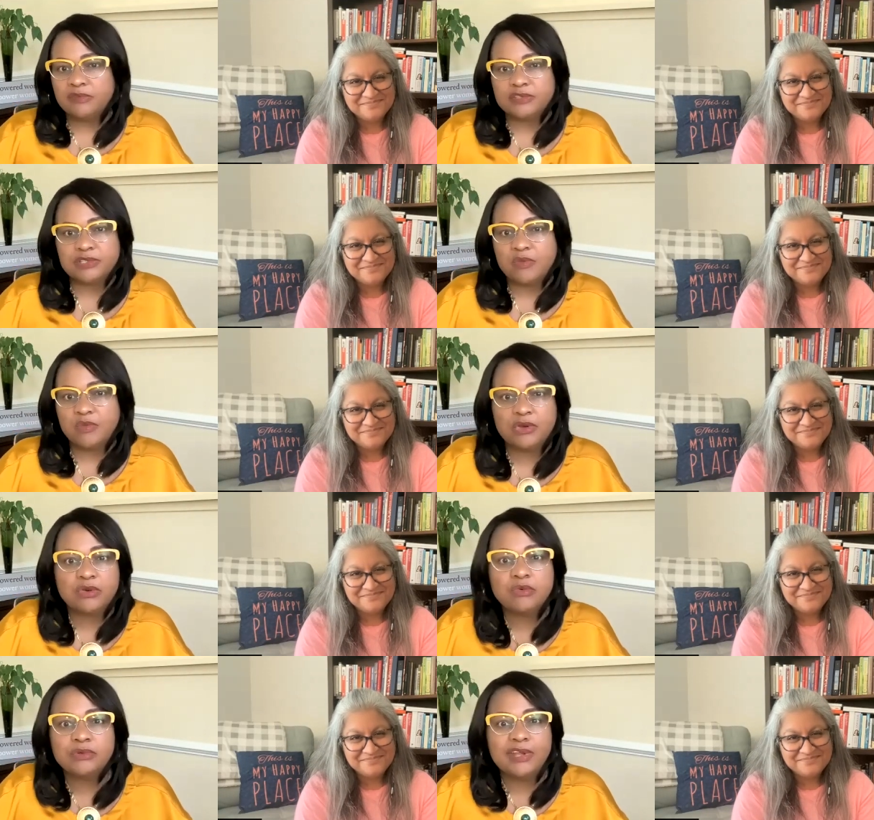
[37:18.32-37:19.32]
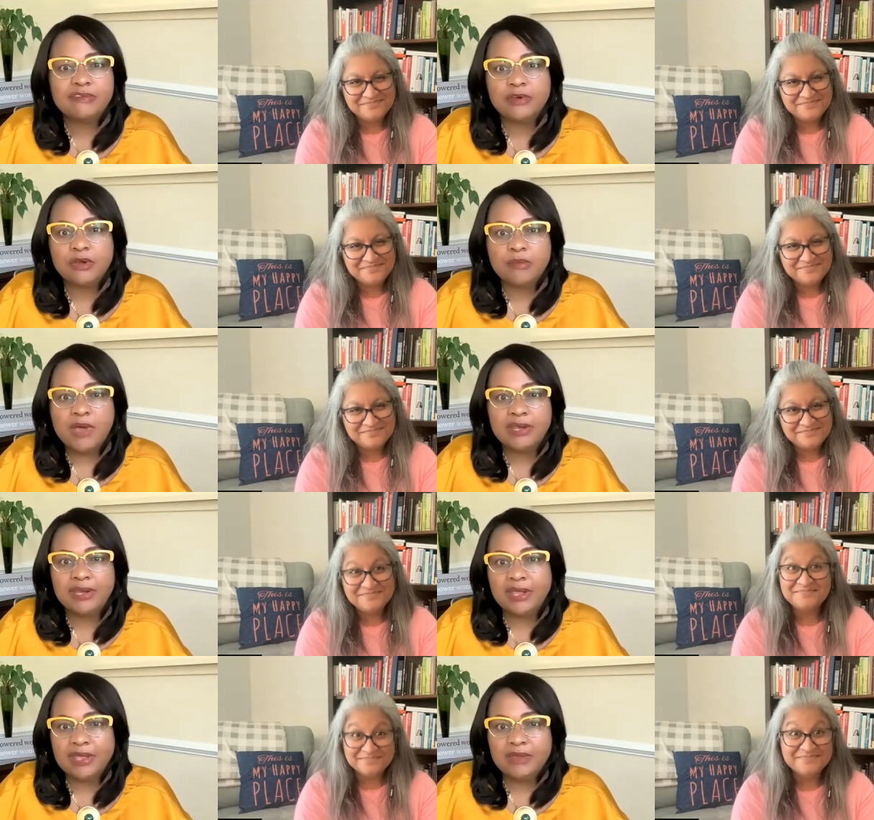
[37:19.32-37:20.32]
Speaker 1: for someone who will never know my
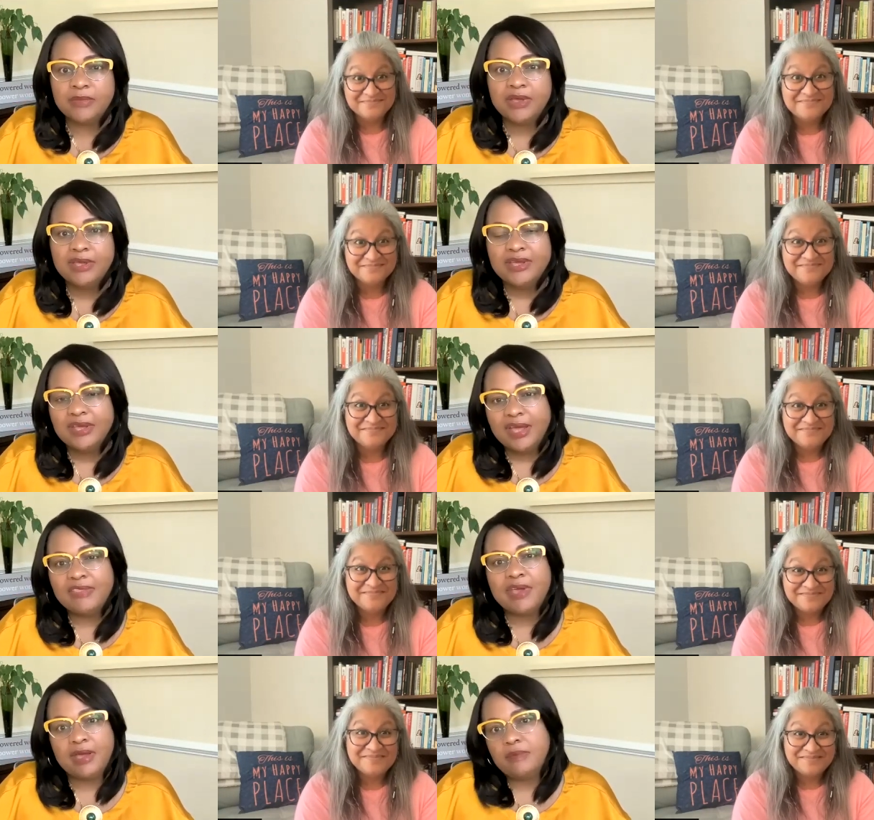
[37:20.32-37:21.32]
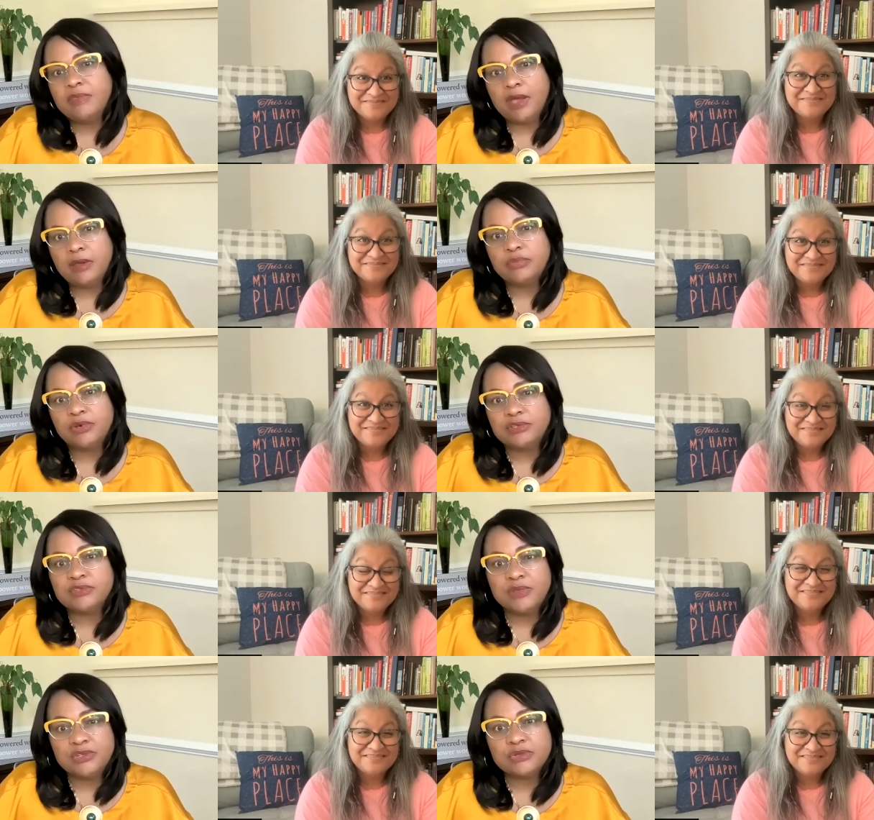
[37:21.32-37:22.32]
name? And that that
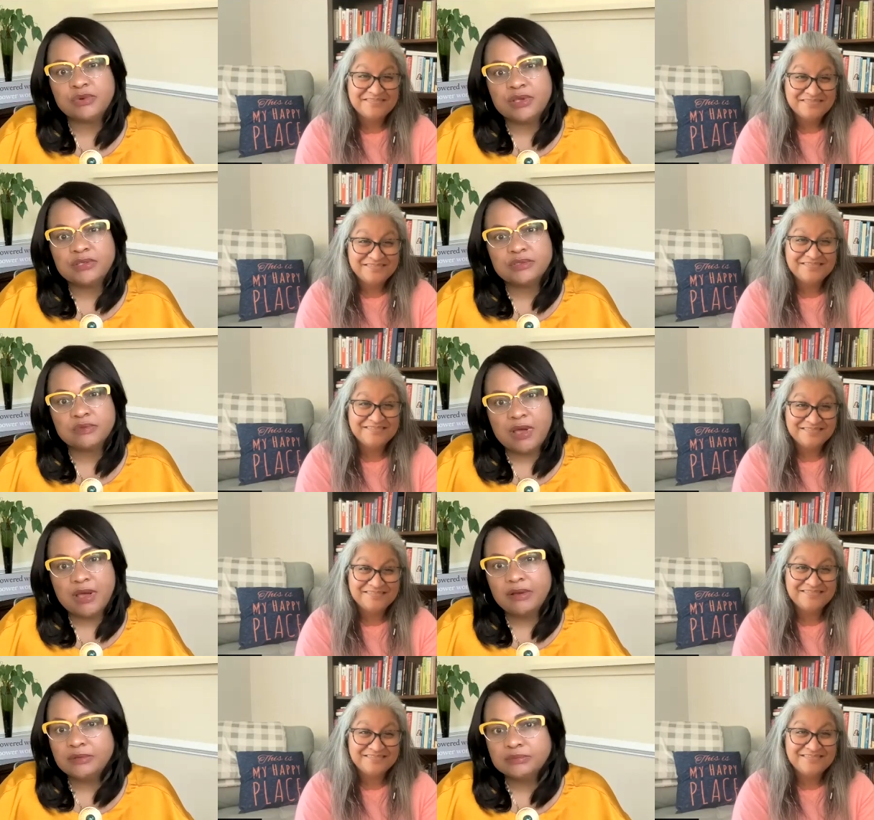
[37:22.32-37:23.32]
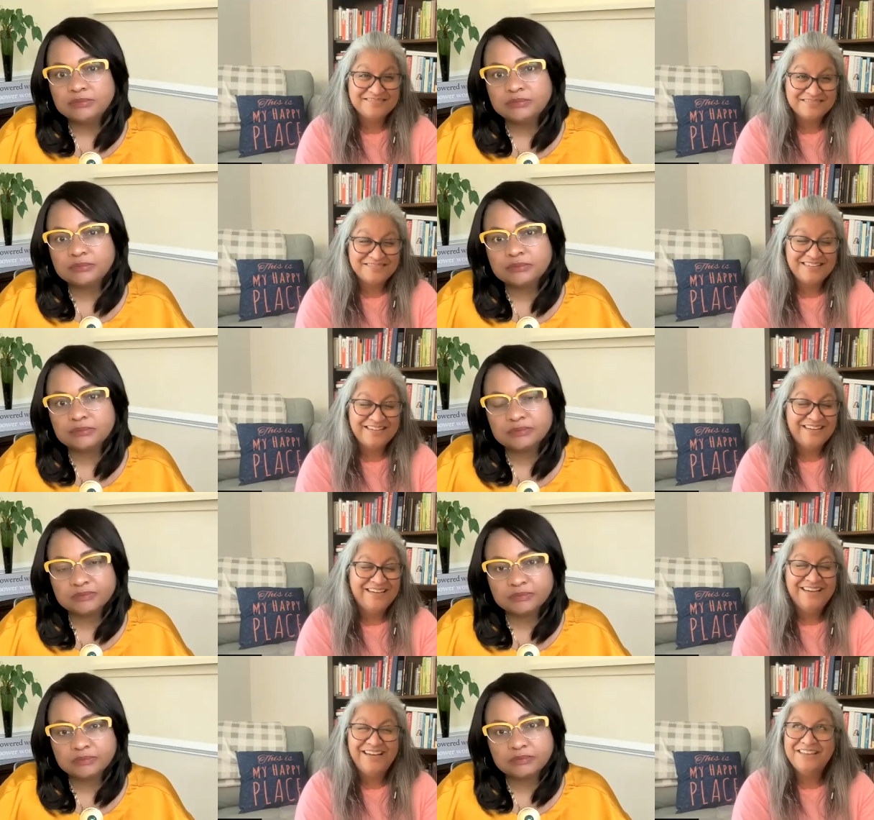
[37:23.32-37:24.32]
brings me joy as well.
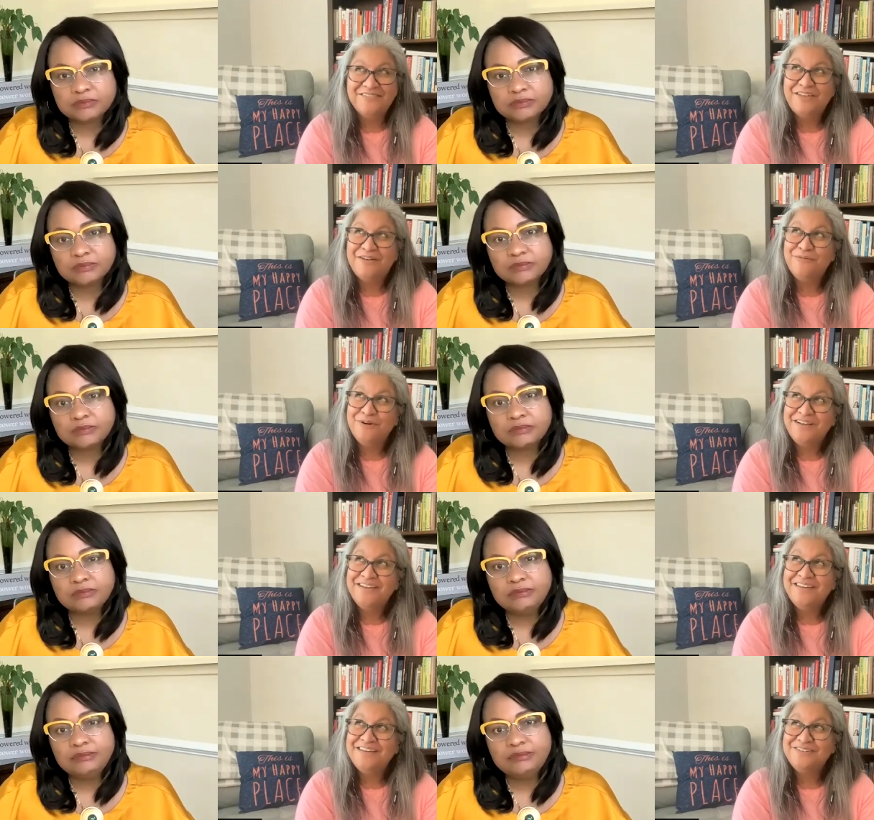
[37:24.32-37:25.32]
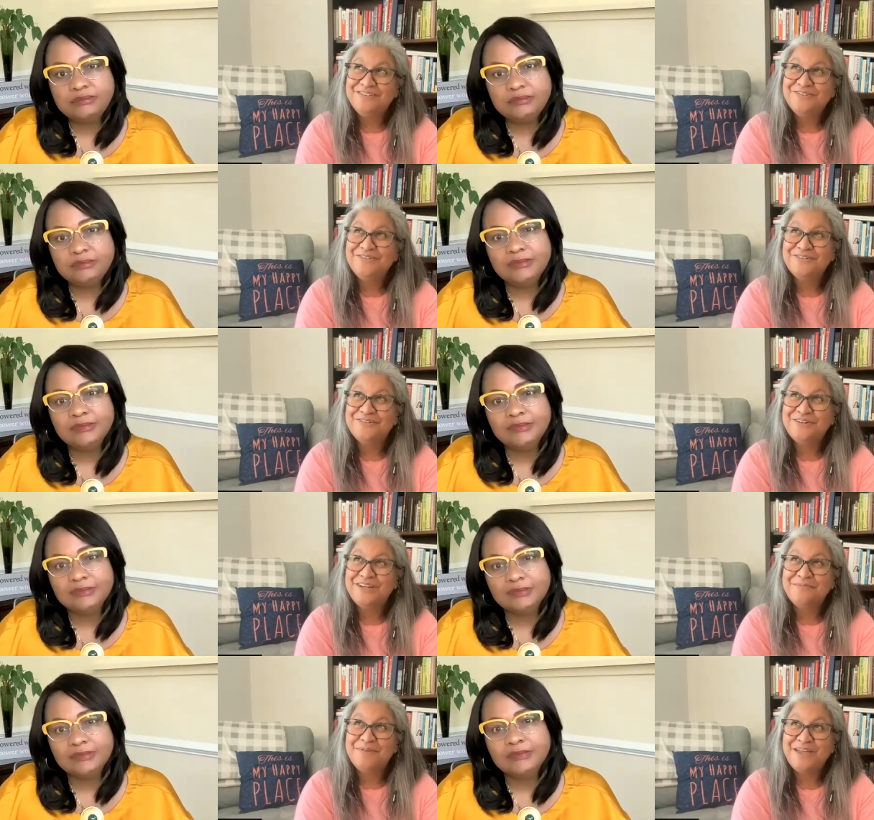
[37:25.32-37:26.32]
Speaker 2: I love that. What can I do to
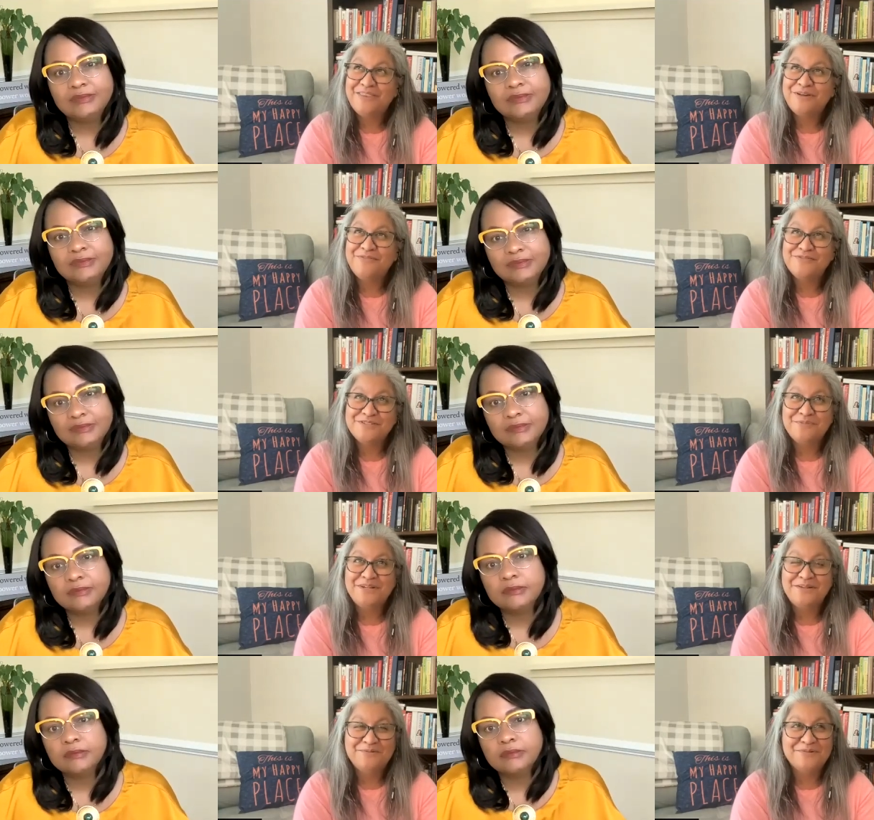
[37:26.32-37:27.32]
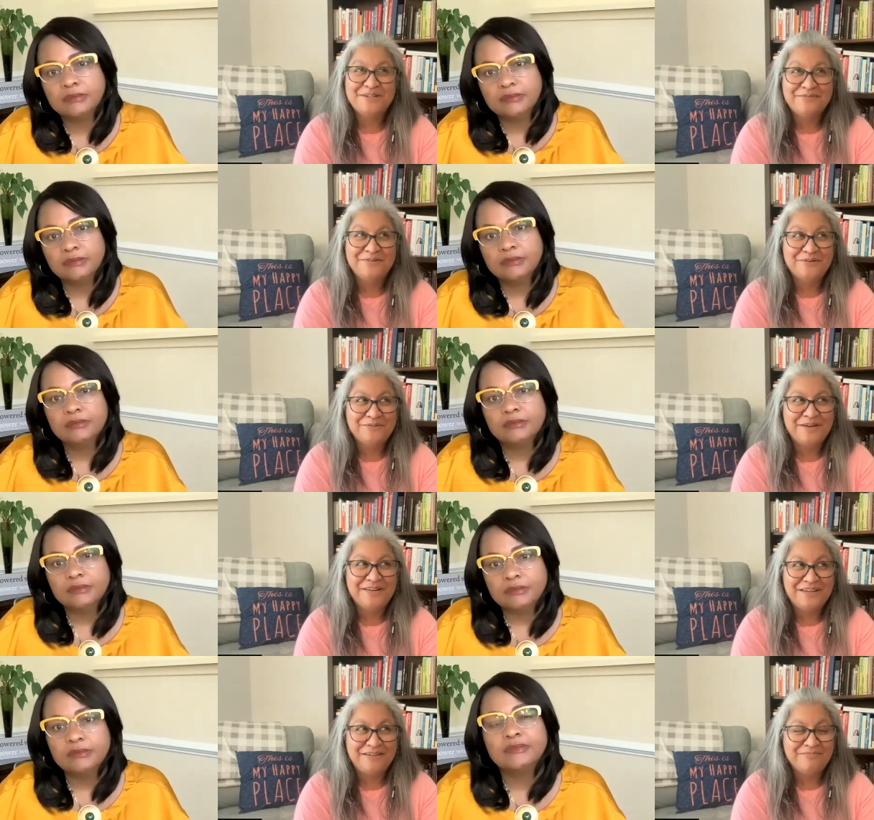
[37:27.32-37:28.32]
create a pathway for somebody who will never know
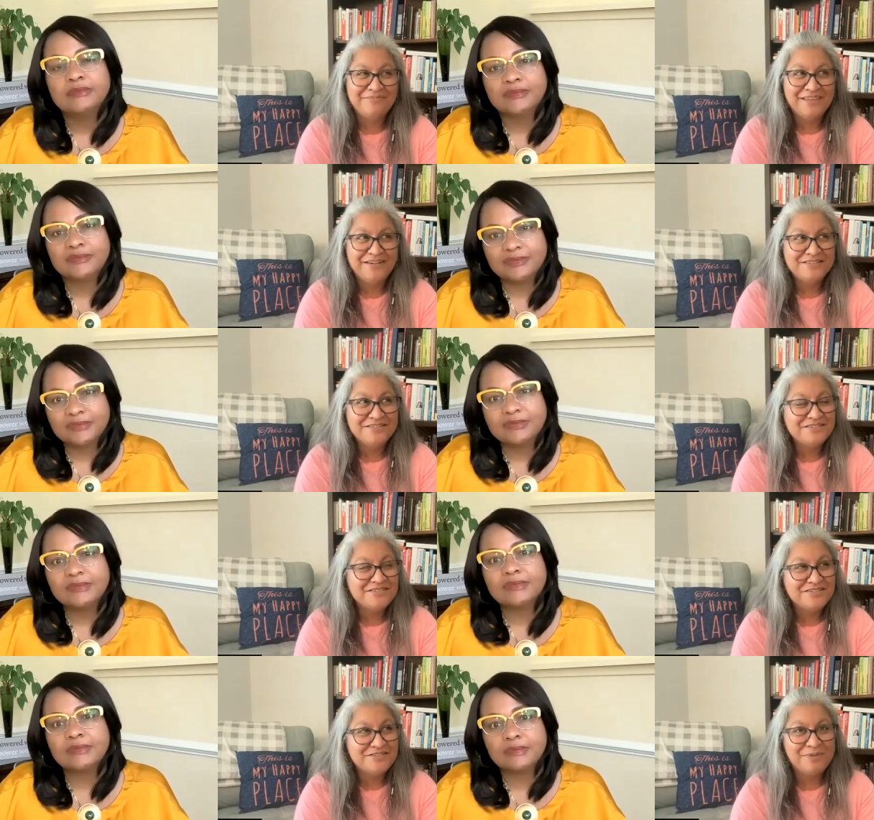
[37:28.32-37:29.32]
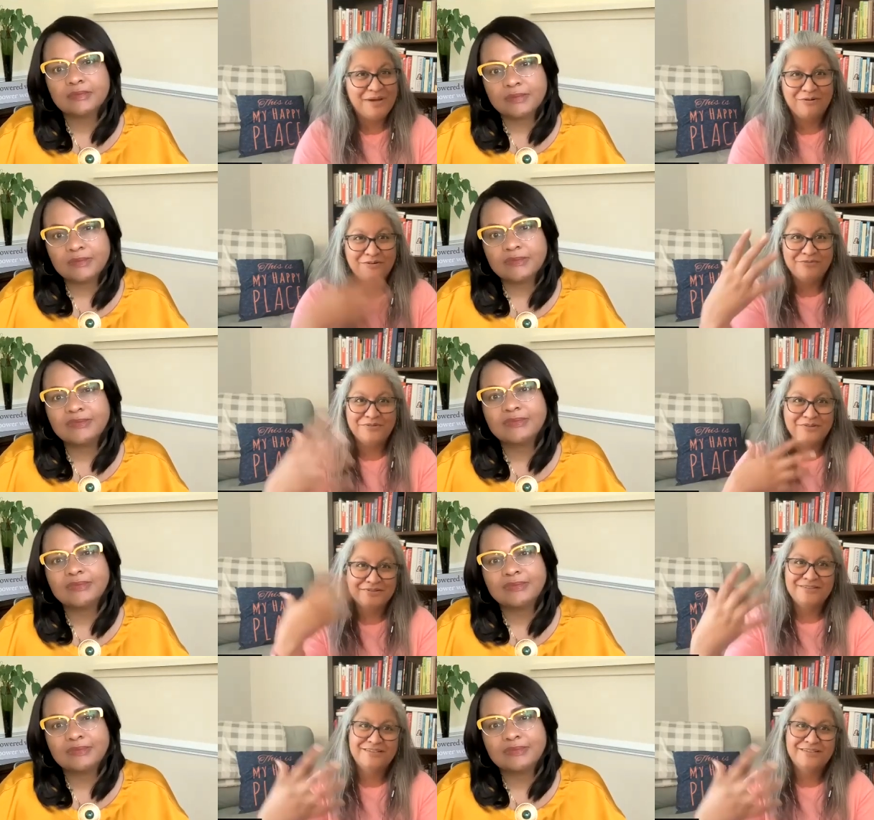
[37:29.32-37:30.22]
my name? That is just such a powerful